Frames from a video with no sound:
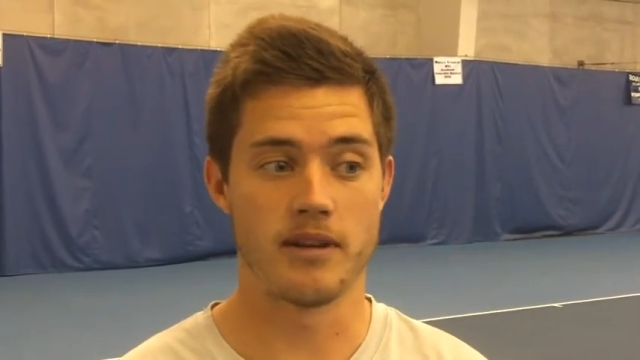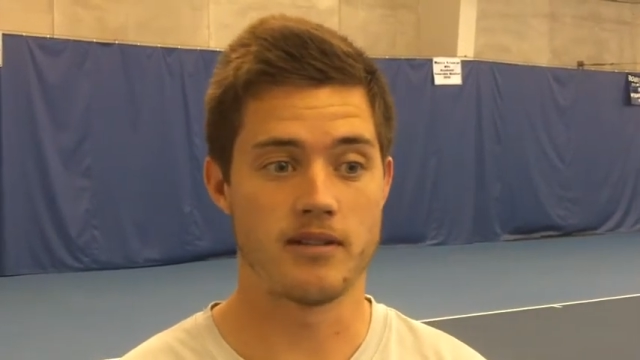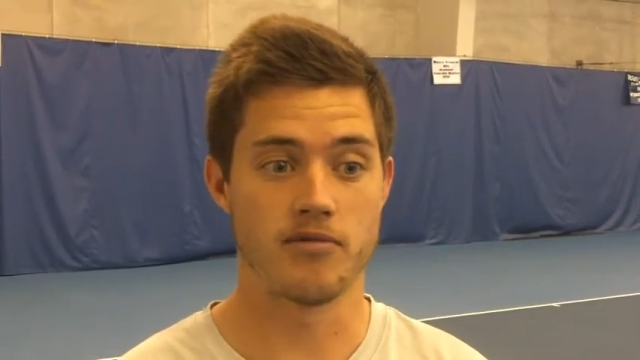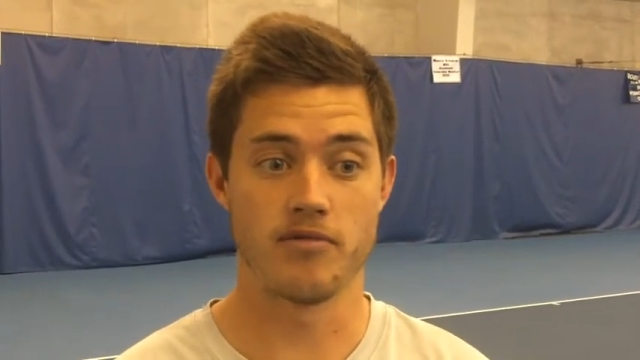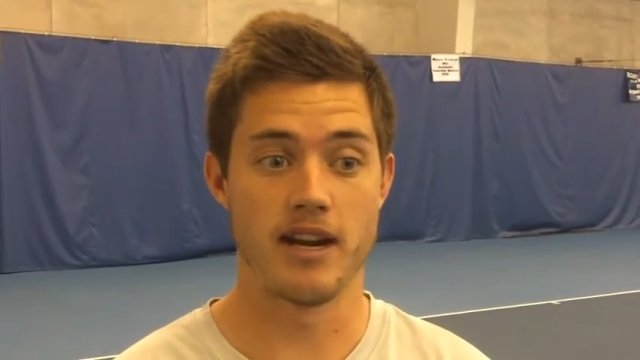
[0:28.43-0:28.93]
We
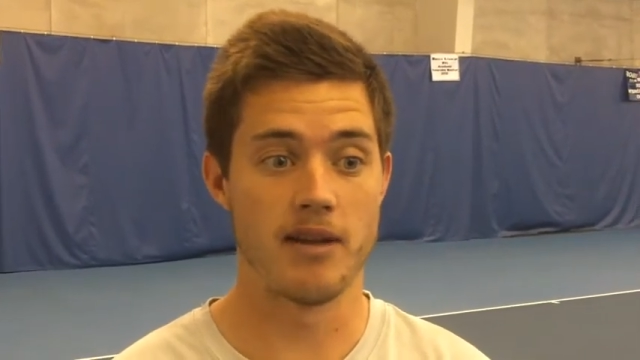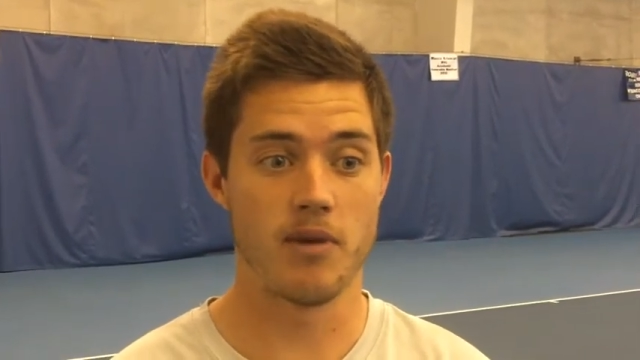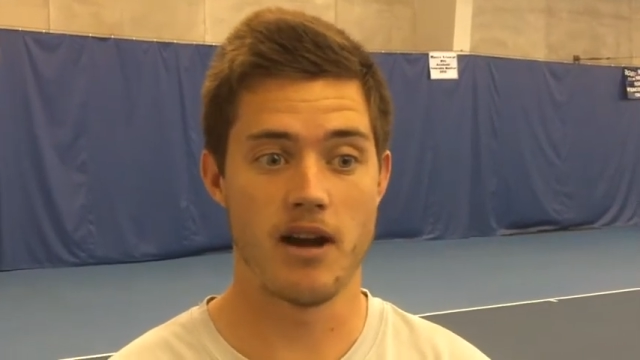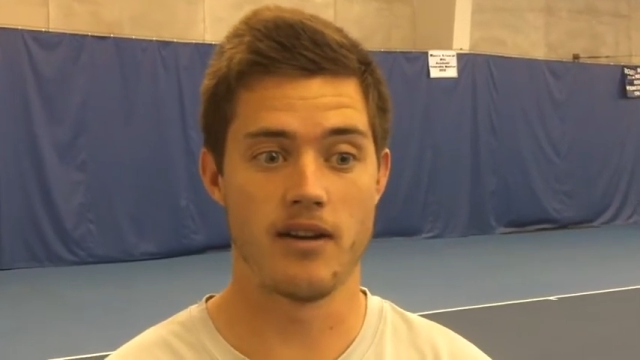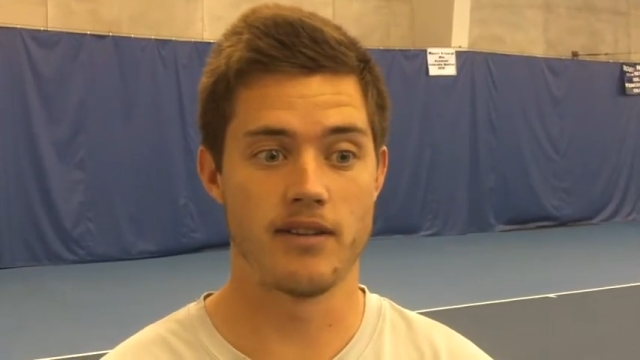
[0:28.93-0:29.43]
did really
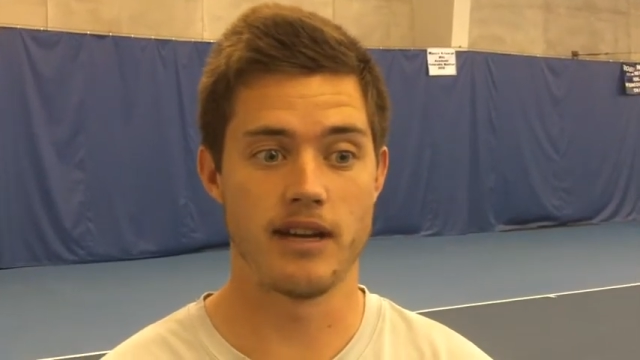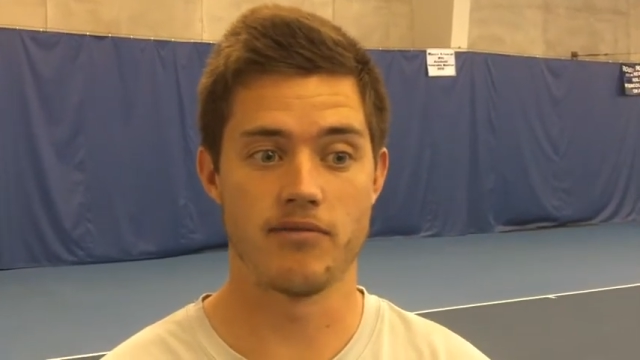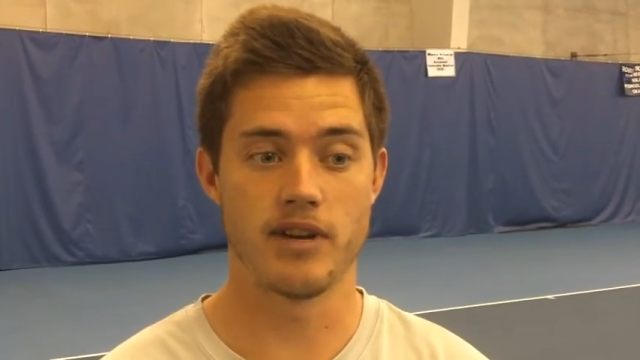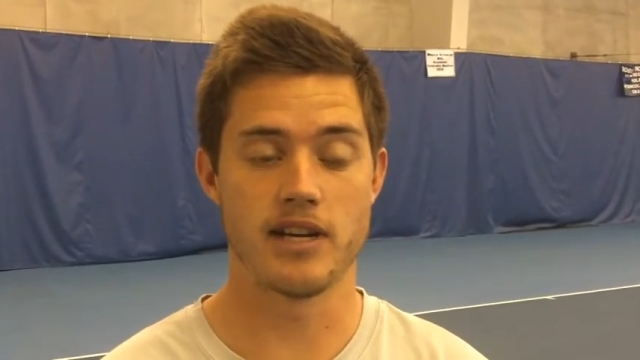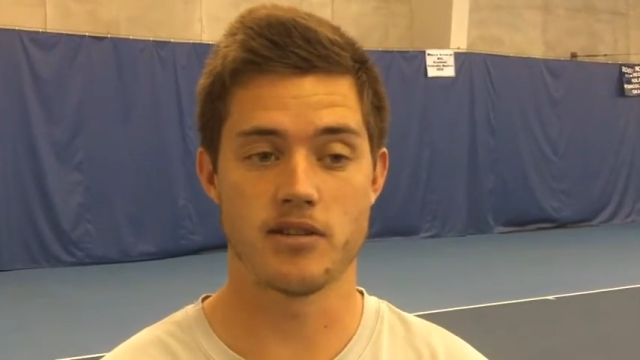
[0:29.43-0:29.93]
well
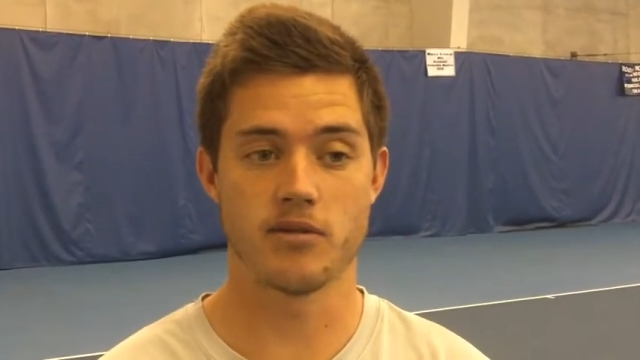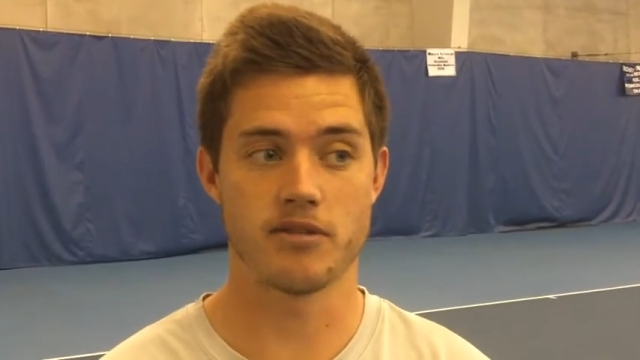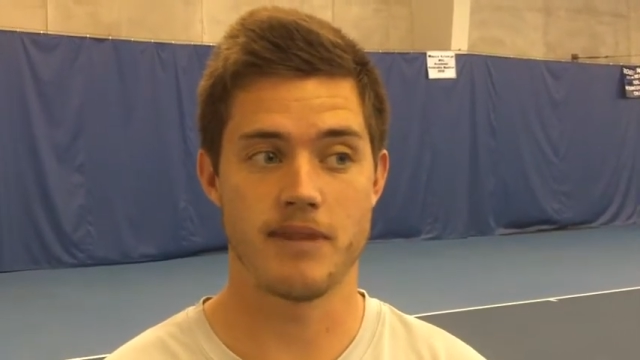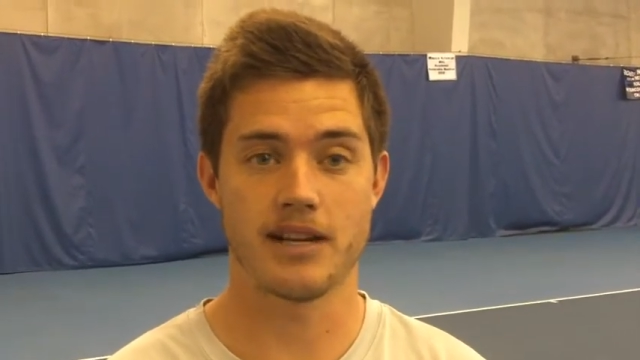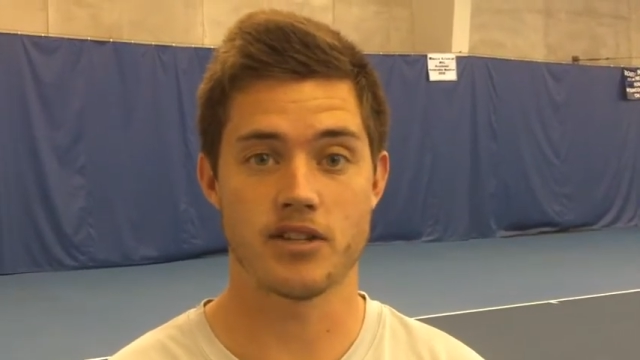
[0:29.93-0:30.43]
in
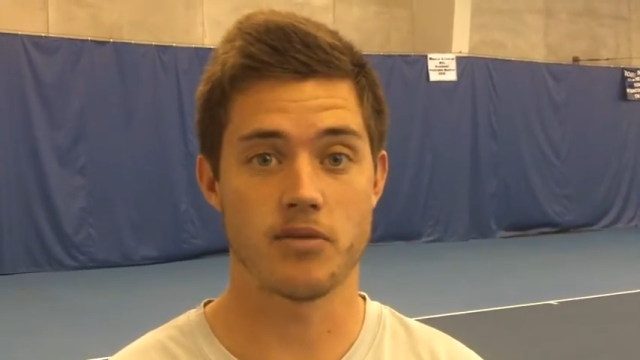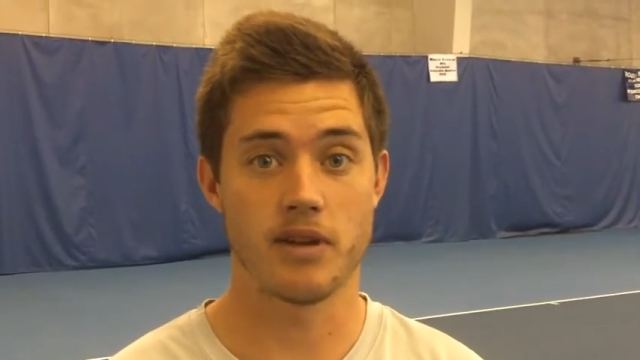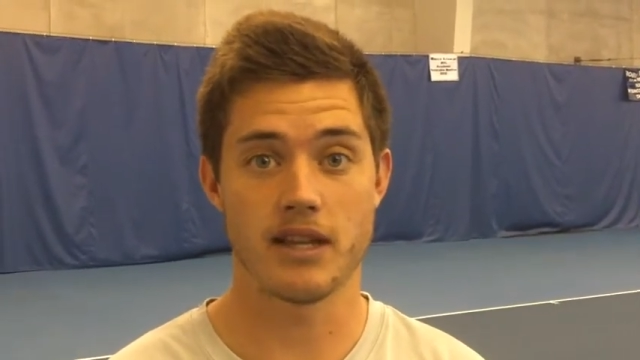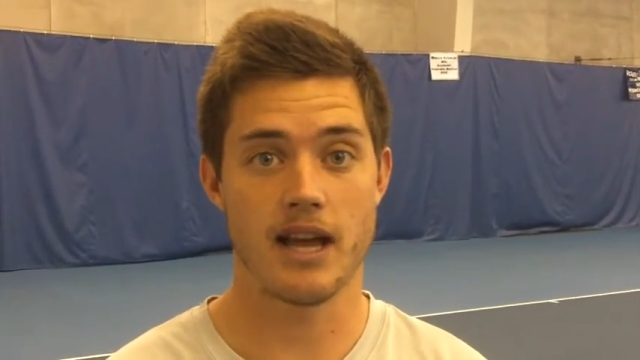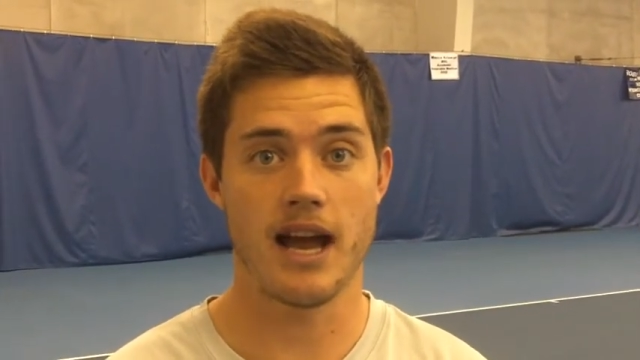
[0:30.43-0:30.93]
regionals and managed to
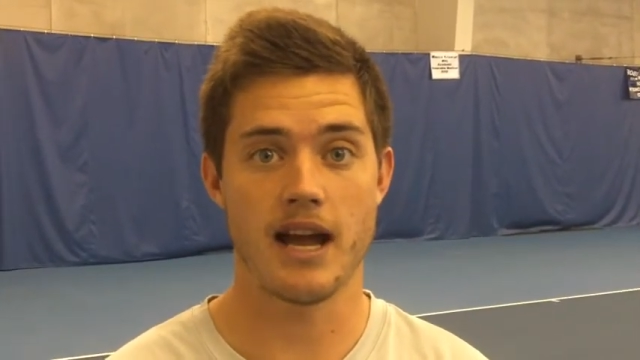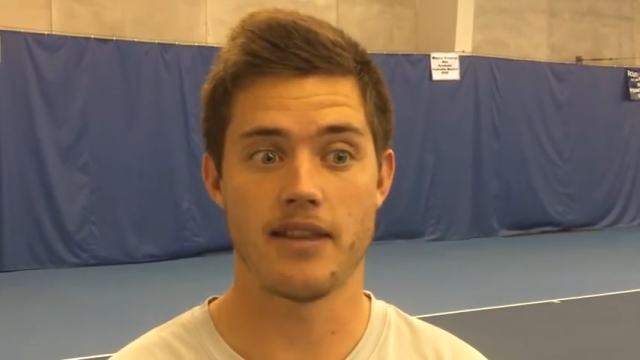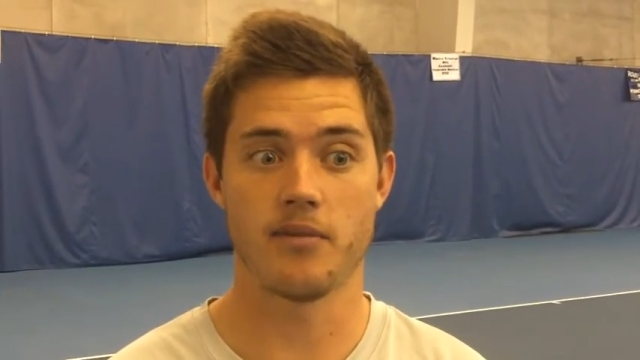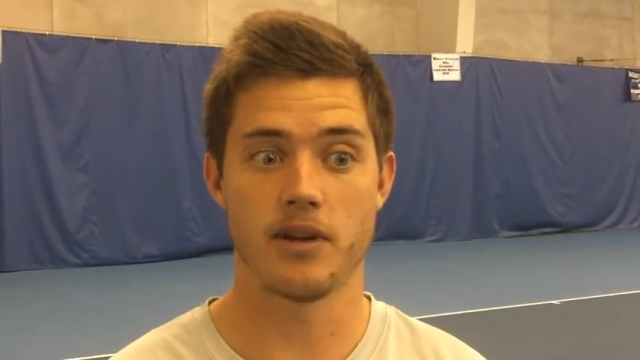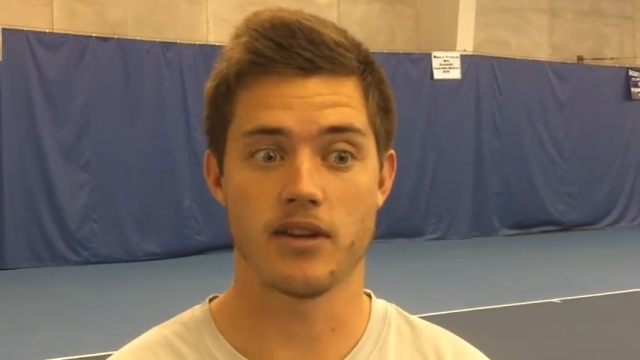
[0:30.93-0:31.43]
win that,
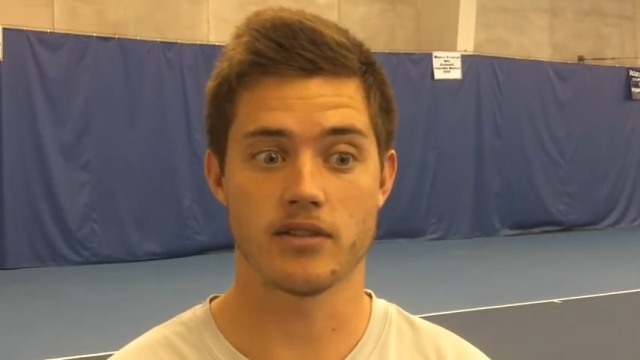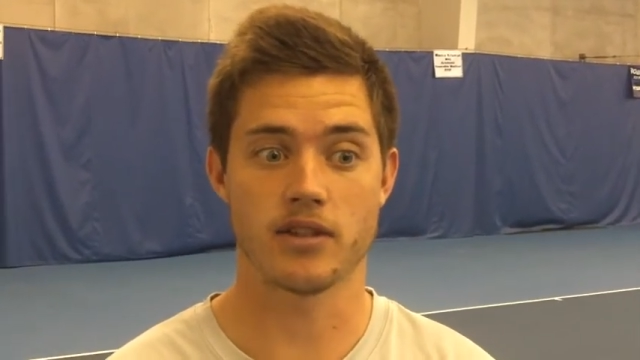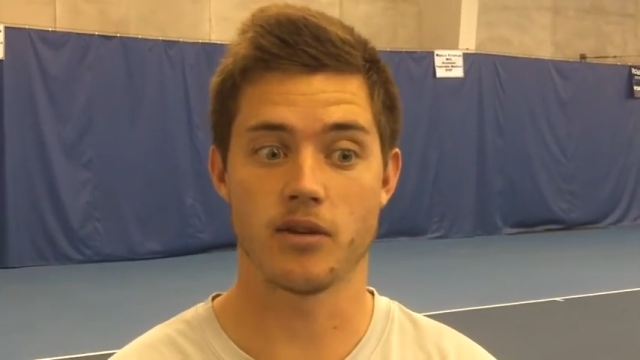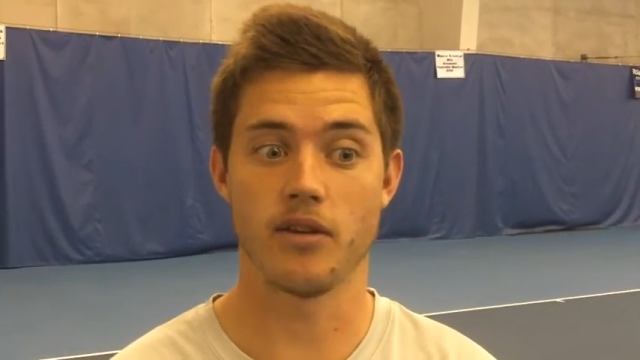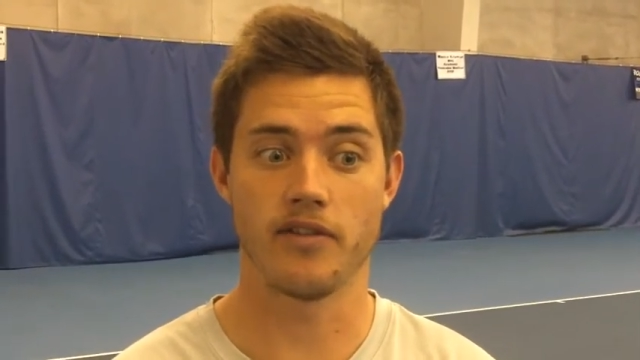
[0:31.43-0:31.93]
and then we got
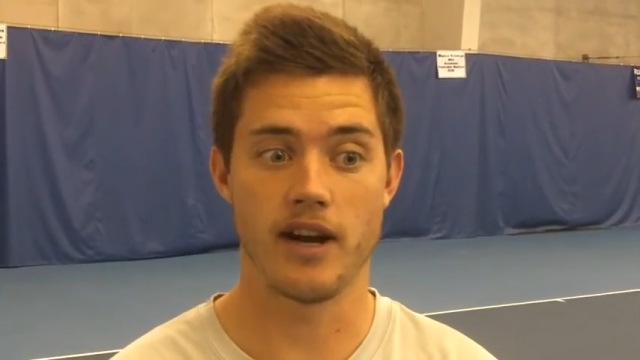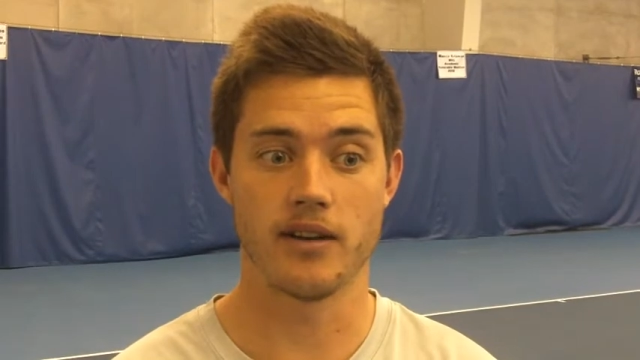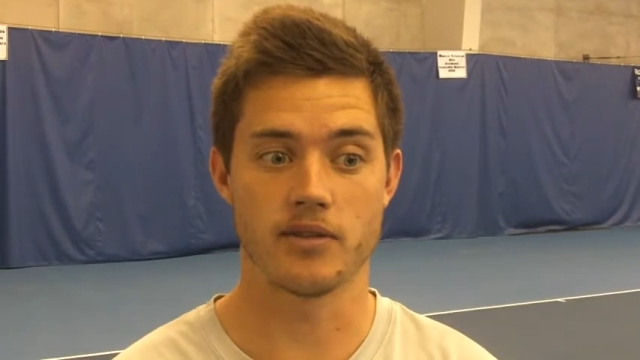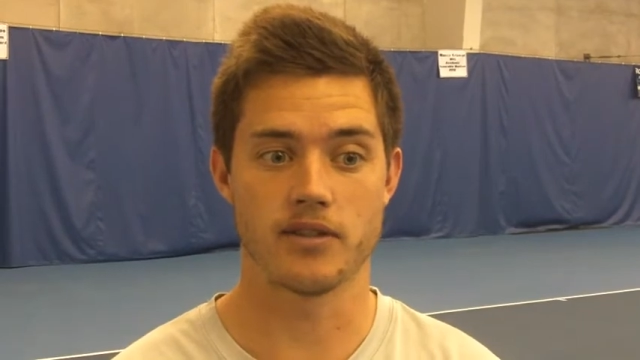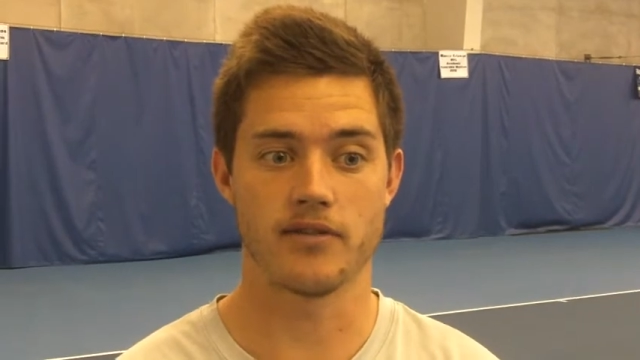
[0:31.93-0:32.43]
to the
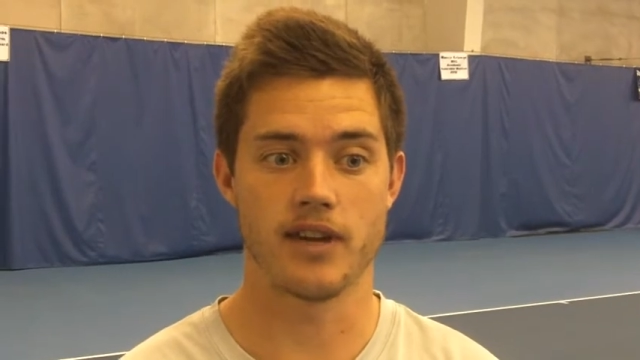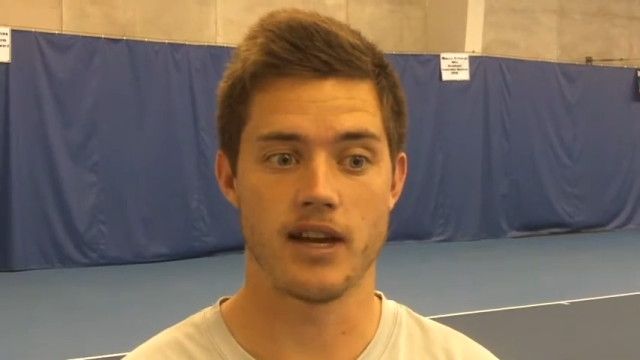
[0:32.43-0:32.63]
quarterfinals